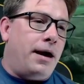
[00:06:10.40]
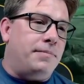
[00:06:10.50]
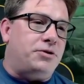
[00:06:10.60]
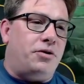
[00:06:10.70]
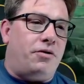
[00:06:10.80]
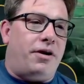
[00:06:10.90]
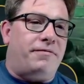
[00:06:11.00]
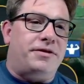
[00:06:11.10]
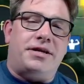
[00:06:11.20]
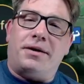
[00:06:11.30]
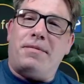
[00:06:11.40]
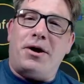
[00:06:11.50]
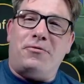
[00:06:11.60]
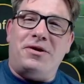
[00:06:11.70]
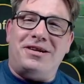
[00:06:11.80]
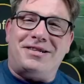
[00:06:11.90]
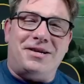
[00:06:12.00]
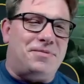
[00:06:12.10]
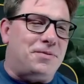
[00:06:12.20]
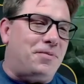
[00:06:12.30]
so I don't have to take my arena
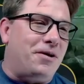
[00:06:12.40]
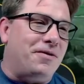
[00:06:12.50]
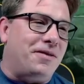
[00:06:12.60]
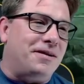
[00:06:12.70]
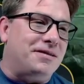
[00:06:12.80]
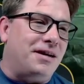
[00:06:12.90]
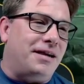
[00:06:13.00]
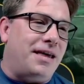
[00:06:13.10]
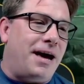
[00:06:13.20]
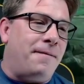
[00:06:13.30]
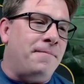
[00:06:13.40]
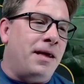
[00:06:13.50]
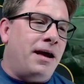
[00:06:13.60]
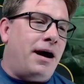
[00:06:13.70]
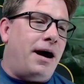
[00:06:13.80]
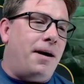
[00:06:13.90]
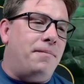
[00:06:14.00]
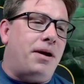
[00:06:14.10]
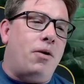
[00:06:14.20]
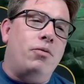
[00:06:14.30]
teams apart and things like that.
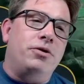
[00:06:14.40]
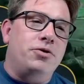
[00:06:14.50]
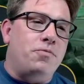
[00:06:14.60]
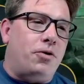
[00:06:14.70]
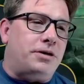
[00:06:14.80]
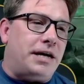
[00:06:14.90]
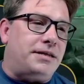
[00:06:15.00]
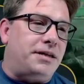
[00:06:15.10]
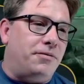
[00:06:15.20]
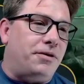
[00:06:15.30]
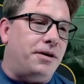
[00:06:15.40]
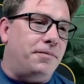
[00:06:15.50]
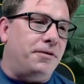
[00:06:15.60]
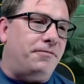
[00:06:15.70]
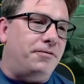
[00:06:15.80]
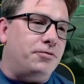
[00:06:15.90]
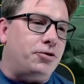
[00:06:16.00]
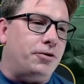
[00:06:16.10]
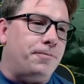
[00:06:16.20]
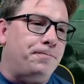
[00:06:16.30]
But I will do more testing with him in the
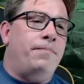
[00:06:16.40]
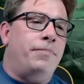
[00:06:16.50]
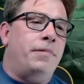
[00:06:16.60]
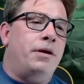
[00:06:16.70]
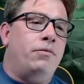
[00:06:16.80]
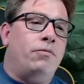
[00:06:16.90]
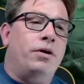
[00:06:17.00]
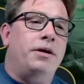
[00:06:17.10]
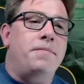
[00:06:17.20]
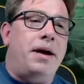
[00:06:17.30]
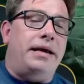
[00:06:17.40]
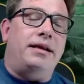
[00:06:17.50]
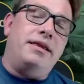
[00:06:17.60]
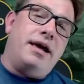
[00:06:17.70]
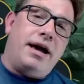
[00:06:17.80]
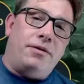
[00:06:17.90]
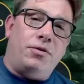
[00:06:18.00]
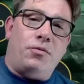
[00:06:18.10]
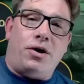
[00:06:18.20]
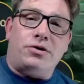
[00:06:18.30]
future. Really, mainly the head, we
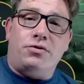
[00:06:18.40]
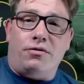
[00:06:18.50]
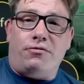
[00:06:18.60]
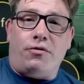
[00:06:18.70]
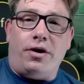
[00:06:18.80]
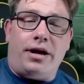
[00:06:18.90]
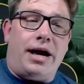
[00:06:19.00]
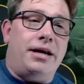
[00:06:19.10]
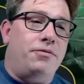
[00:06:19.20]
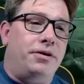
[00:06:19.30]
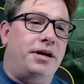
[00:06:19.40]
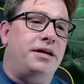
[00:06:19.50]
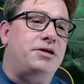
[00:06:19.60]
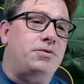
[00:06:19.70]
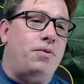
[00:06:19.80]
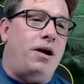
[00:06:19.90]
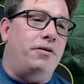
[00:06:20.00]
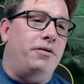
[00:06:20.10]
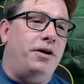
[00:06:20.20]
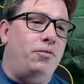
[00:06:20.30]
want to avoid anyone getting
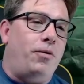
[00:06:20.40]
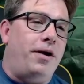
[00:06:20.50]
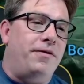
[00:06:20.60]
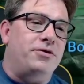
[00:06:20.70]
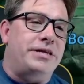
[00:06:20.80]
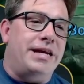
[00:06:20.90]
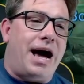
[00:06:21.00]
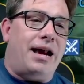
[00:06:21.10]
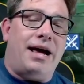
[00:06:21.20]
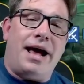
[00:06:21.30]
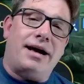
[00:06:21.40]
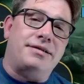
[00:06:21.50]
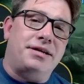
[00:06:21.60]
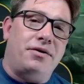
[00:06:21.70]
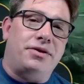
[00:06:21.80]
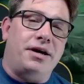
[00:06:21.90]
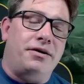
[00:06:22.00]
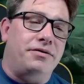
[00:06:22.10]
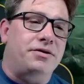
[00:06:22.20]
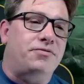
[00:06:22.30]
swallowed in when there's not Hex out there
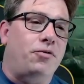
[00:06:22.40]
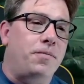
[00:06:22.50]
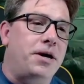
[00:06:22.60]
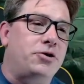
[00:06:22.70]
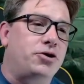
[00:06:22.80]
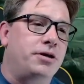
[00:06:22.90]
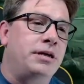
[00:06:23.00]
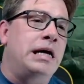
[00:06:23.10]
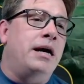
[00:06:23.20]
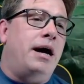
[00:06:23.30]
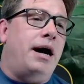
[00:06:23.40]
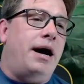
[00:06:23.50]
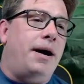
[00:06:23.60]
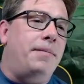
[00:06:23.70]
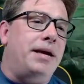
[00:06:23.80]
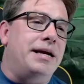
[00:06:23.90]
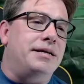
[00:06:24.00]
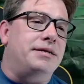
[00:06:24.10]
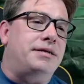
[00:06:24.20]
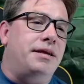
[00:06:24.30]
in this formation,
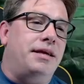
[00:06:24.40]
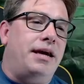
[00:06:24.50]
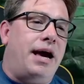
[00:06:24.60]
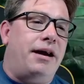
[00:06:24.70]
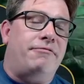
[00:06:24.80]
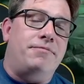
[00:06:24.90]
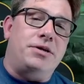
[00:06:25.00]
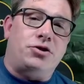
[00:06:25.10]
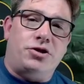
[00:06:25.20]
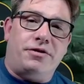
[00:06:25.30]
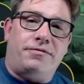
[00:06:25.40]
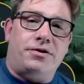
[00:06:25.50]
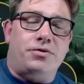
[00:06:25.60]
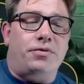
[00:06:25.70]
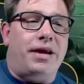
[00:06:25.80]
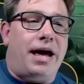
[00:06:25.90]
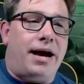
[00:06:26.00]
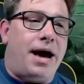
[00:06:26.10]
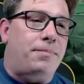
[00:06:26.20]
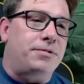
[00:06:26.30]
is the Head of Mischief. Because when that
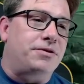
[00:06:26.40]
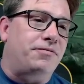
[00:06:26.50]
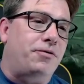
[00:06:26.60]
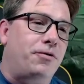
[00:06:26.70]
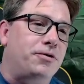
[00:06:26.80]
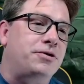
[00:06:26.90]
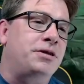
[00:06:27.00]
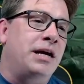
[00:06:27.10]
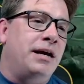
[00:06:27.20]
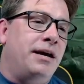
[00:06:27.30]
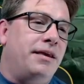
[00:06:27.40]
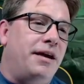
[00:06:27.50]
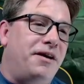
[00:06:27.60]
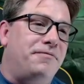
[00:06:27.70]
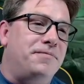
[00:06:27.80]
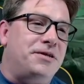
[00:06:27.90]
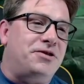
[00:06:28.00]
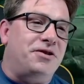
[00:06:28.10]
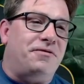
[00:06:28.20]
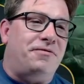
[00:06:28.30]
happens, of course, the Head of
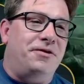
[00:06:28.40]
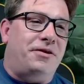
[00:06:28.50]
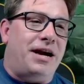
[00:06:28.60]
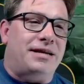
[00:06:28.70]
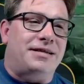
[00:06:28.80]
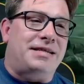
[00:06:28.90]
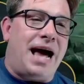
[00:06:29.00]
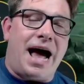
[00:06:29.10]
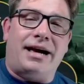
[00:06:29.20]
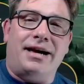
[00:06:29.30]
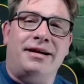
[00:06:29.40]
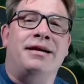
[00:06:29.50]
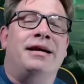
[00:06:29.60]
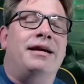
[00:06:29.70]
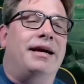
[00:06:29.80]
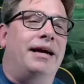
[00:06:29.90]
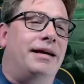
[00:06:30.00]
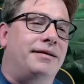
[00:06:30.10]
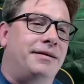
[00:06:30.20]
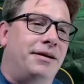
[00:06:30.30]
Mischief, you can't attack it.
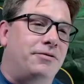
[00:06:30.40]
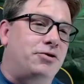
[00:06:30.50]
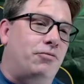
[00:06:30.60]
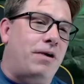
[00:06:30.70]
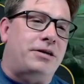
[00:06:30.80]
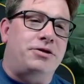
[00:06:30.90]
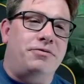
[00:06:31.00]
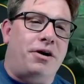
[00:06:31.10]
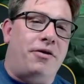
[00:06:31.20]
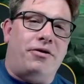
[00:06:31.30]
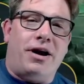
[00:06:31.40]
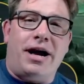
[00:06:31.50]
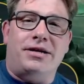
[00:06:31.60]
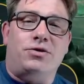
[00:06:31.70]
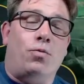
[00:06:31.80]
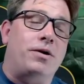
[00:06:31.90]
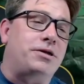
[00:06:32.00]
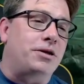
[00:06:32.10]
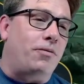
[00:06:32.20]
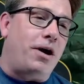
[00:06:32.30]
It, directs you to other heads.
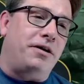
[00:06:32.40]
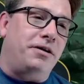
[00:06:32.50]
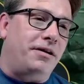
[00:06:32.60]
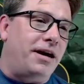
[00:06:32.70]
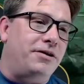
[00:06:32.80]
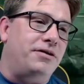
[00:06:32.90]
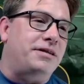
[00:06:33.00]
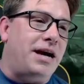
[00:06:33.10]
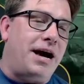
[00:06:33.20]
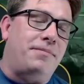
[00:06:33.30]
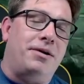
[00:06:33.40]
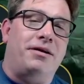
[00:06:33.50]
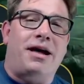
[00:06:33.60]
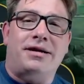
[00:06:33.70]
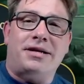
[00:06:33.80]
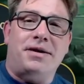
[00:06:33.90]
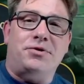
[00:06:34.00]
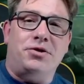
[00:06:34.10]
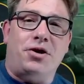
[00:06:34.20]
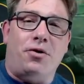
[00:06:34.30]
Once in a while you land your attack, but a lot of times
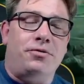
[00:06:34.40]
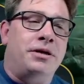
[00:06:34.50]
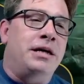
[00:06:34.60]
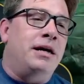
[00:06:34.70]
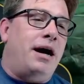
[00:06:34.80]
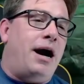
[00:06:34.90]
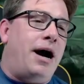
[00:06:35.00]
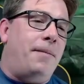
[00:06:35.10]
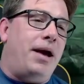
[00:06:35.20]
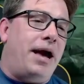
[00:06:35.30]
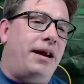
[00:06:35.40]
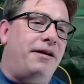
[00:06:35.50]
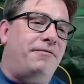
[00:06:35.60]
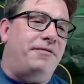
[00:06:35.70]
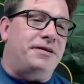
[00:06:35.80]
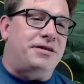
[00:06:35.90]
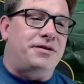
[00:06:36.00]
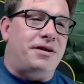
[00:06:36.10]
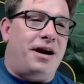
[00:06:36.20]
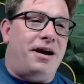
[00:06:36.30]
you don't. And if it's
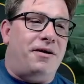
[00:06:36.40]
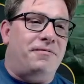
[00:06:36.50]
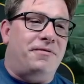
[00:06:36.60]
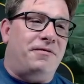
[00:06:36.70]
Ruel